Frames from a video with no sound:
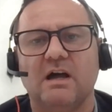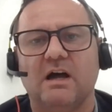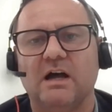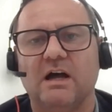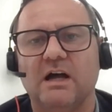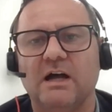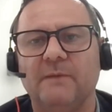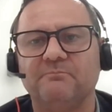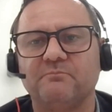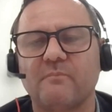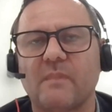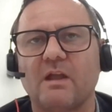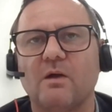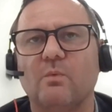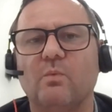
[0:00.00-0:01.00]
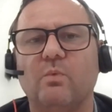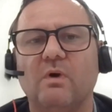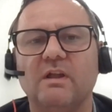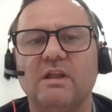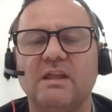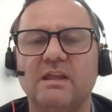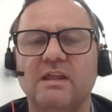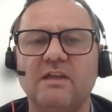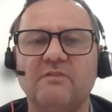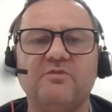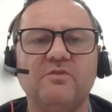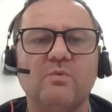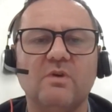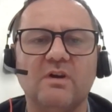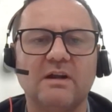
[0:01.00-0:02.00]
If
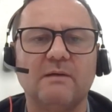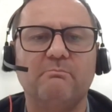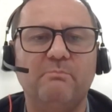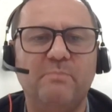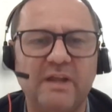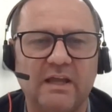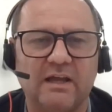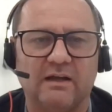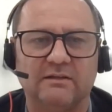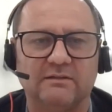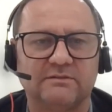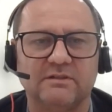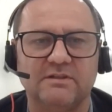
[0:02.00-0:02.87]
you want to build